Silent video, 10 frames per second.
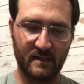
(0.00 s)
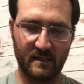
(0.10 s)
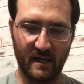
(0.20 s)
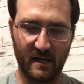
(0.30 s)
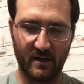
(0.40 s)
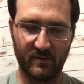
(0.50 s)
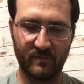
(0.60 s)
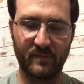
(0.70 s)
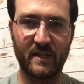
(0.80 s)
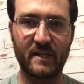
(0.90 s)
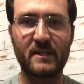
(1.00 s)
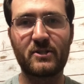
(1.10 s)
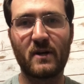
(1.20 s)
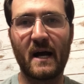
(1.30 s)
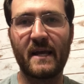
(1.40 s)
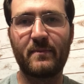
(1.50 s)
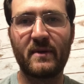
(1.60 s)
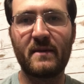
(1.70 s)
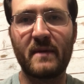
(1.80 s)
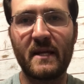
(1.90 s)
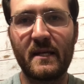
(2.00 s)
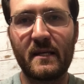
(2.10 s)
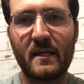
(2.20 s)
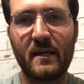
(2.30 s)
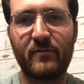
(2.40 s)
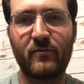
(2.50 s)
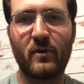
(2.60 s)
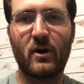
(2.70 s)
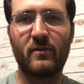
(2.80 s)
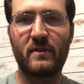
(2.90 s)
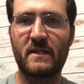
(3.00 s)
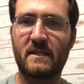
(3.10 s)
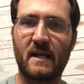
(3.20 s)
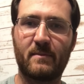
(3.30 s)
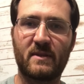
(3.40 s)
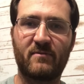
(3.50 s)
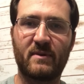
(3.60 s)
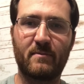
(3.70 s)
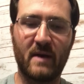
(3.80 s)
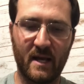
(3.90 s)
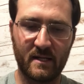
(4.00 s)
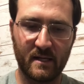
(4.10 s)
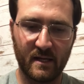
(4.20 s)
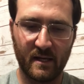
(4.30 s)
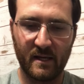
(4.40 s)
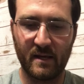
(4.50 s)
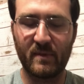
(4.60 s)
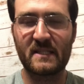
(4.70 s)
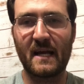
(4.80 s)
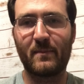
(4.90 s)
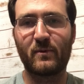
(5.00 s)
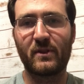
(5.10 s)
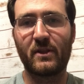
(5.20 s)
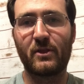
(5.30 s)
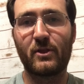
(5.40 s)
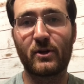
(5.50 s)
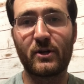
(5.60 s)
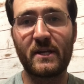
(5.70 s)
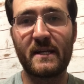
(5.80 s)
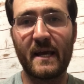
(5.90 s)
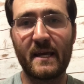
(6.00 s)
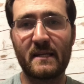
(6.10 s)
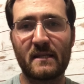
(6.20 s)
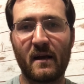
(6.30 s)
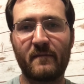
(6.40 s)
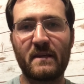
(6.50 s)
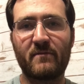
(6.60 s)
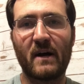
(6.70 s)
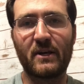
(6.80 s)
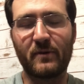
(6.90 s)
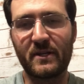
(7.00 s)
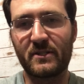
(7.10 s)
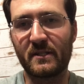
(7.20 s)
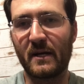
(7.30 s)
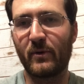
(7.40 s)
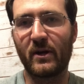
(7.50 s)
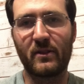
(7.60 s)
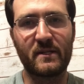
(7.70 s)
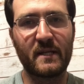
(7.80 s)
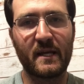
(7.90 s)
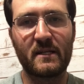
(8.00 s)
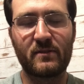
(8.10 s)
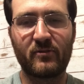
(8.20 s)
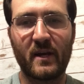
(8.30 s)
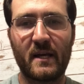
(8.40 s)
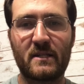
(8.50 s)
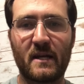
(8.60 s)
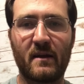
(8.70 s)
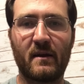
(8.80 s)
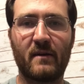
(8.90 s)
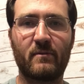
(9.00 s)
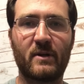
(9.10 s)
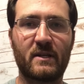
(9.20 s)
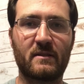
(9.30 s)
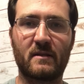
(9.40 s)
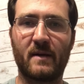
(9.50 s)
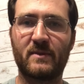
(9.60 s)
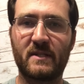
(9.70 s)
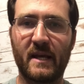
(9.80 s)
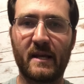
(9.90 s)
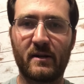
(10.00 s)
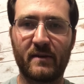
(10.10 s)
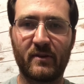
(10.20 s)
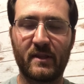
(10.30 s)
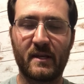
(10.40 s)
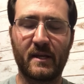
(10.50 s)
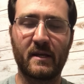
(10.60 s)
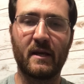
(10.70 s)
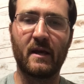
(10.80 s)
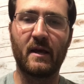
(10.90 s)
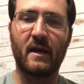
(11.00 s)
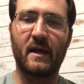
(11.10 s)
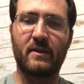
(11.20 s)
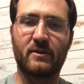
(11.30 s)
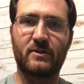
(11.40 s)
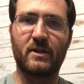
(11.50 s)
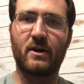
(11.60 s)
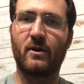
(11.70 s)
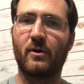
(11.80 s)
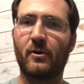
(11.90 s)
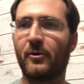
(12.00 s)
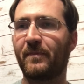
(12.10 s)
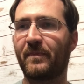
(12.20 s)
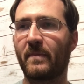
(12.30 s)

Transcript: Now, the initial IEP meeting, if all these steps have been met, it must happen within 30 days of the evaluation. That way all the data's fresh, everybody's up to date on everything, and there's no,